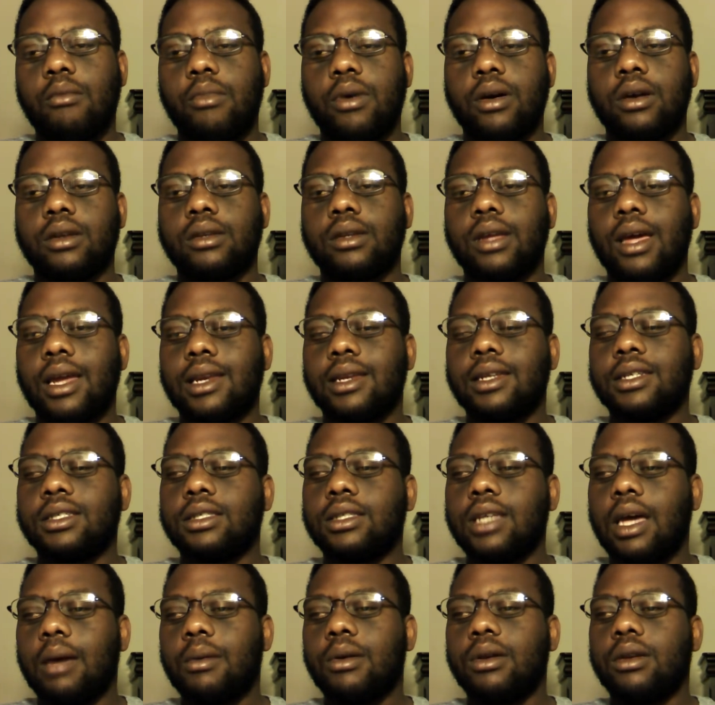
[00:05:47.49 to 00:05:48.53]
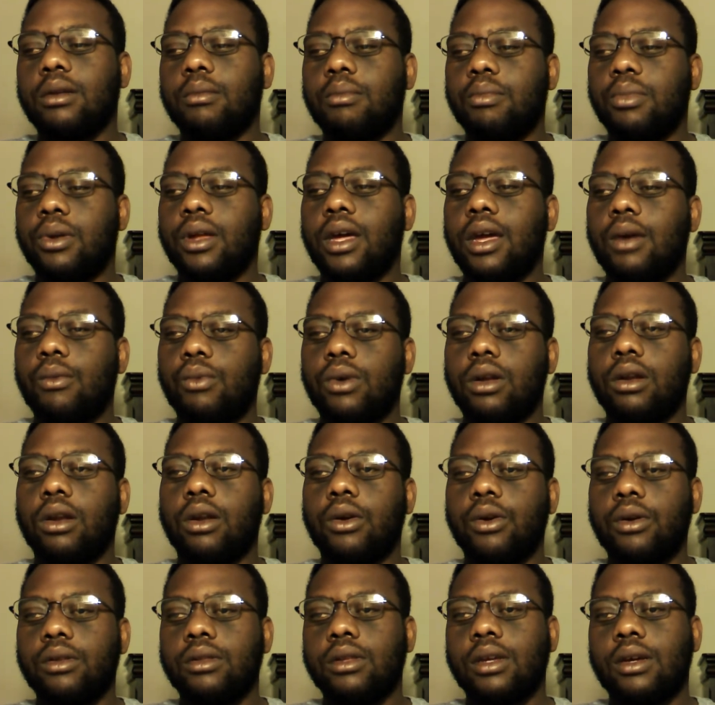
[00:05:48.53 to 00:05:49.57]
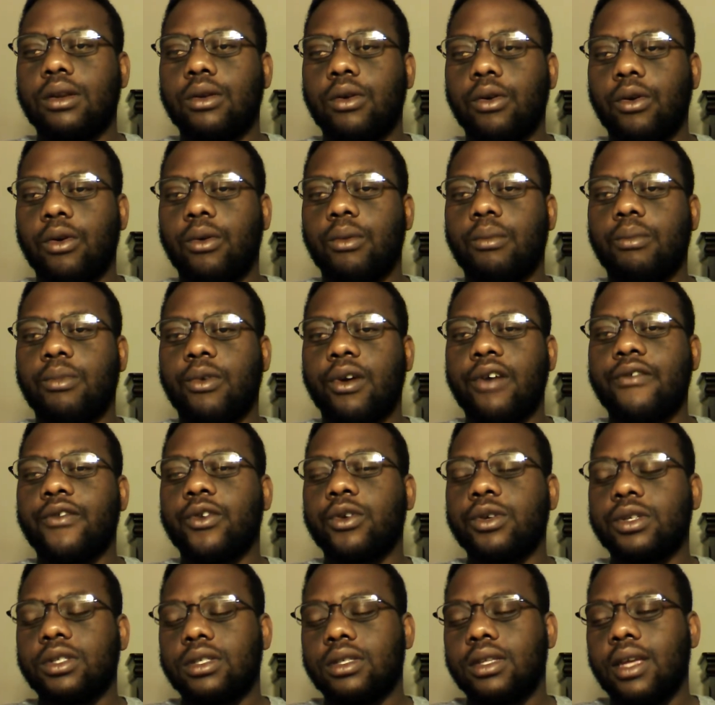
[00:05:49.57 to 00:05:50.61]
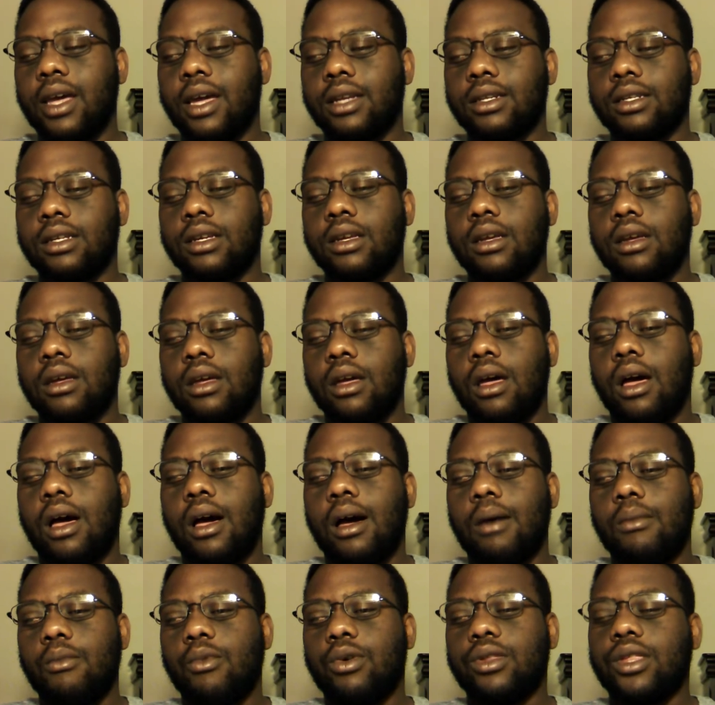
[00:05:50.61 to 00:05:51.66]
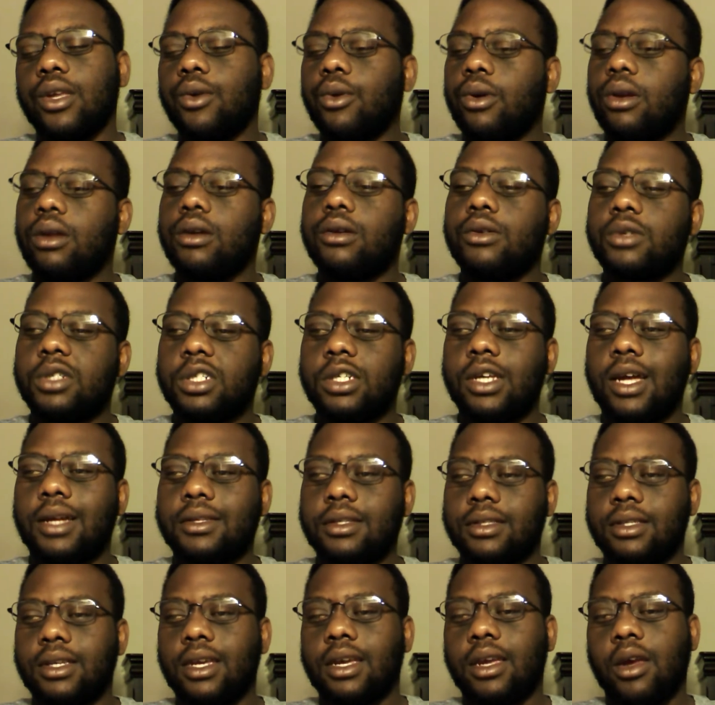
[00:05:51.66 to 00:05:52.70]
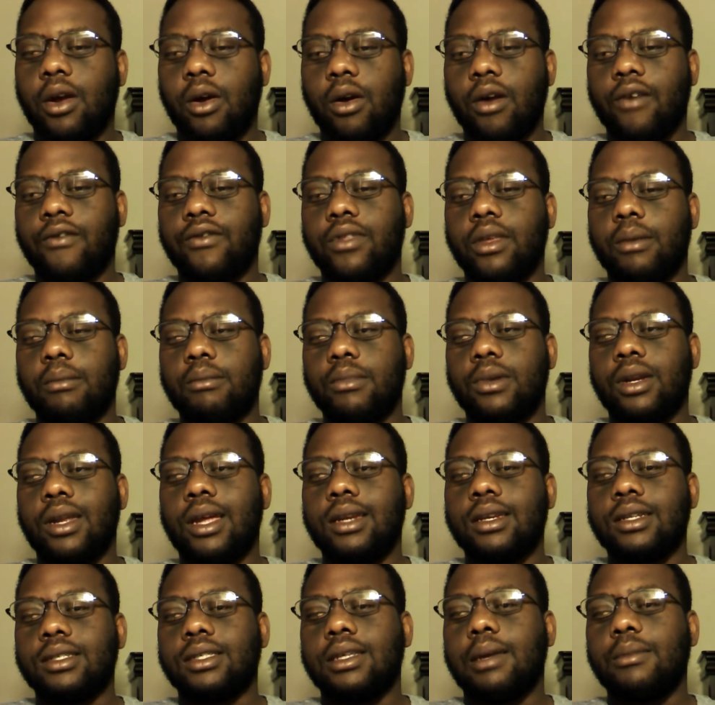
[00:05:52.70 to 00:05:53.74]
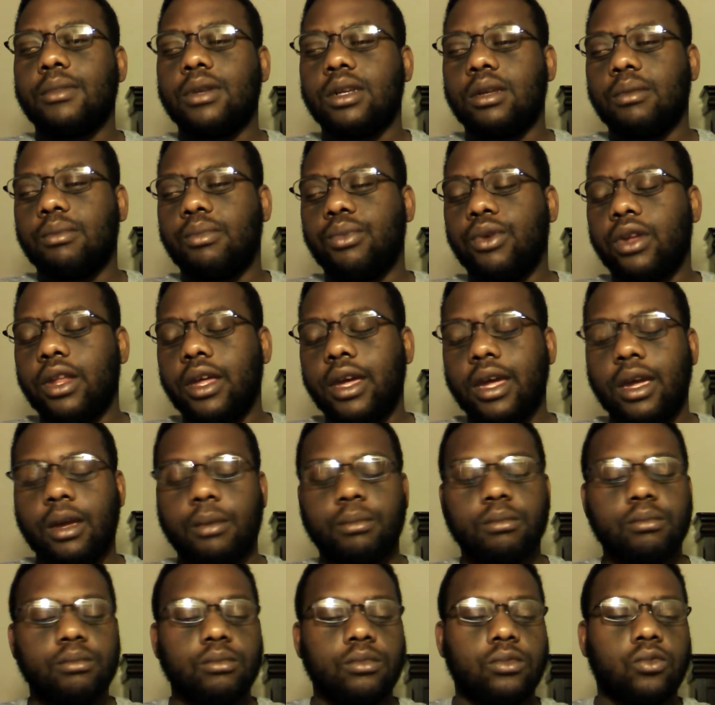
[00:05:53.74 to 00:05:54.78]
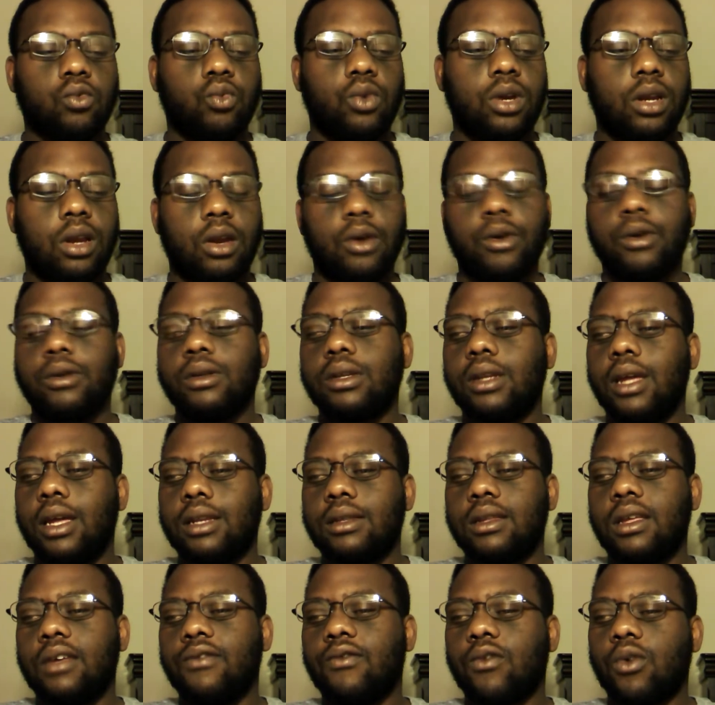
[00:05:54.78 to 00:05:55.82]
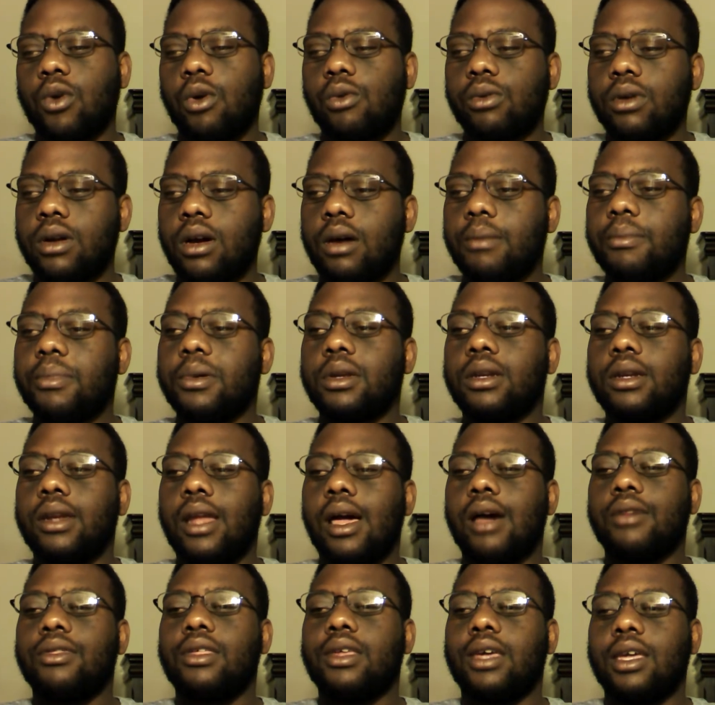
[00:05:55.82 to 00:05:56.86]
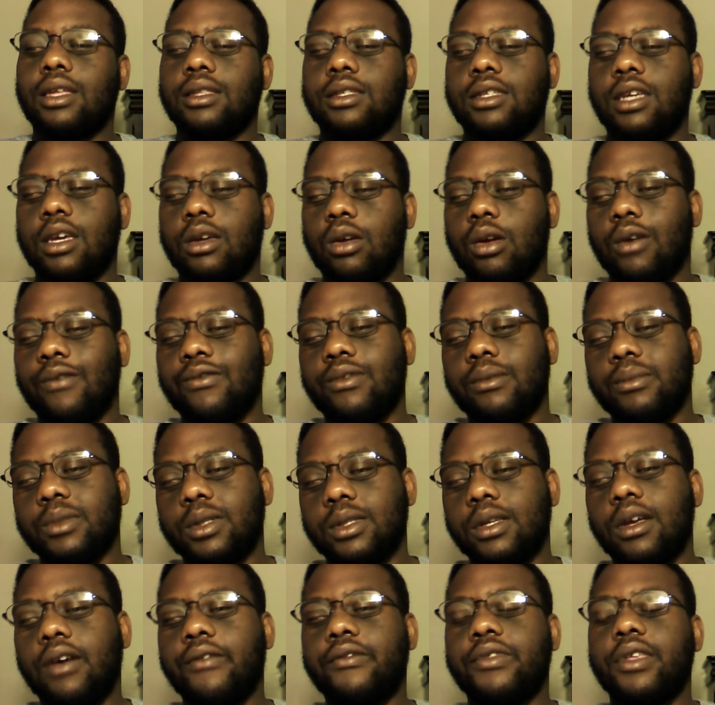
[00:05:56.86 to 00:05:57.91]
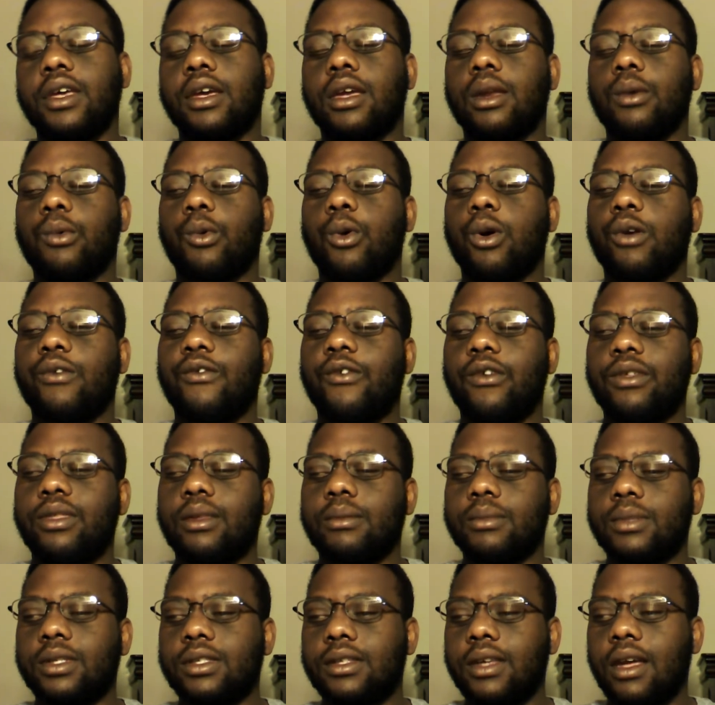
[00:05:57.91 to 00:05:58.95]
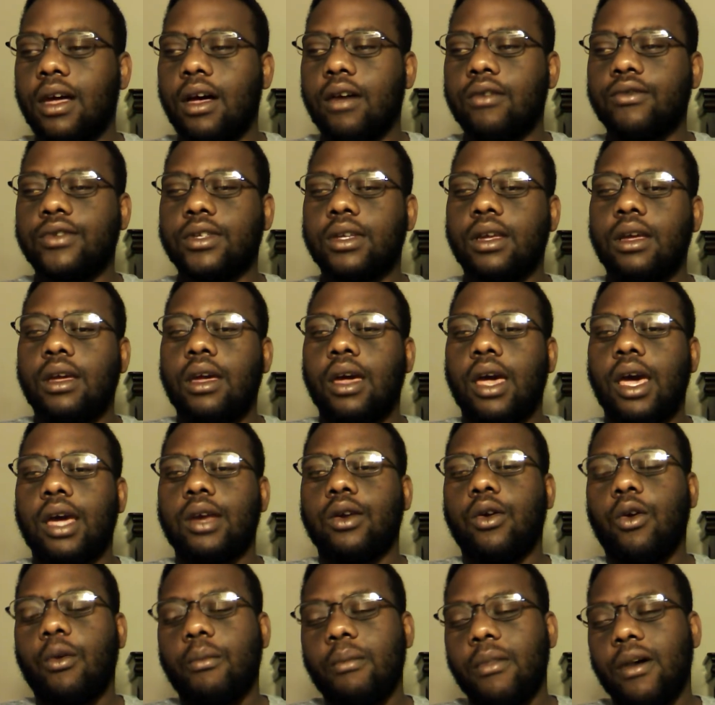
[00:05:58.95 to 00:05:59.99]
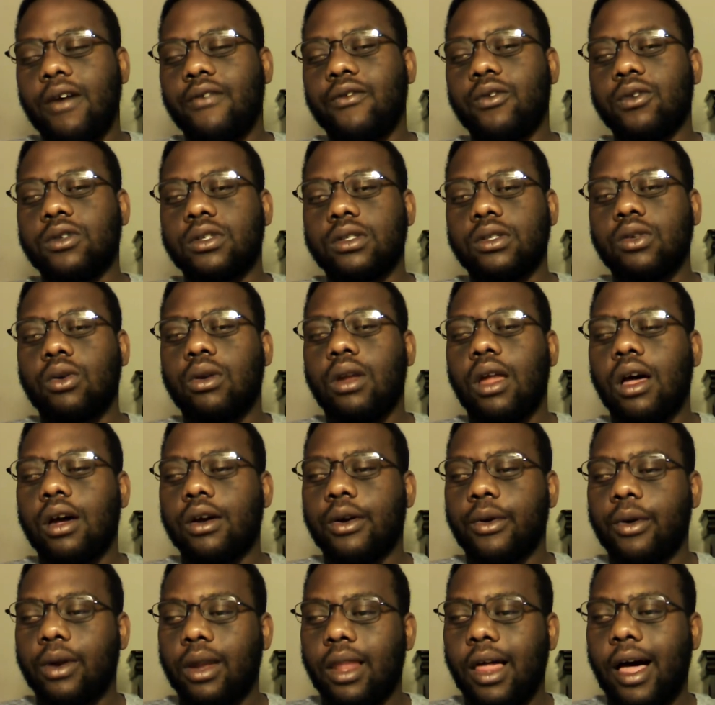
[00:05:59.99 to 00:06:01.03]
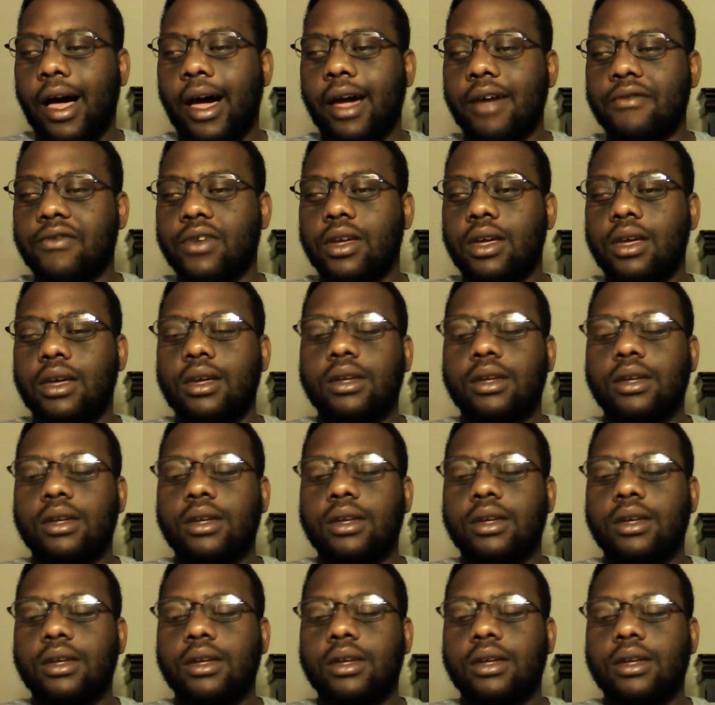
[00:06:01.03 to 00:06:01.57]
But at this time in the play, we learned that her brothers that um, when they were little, she had to take care of them. But at this time in the play, we learned that they've grown up and now they can take care of themselves. They can work for themselves. And her mother is no longer alive.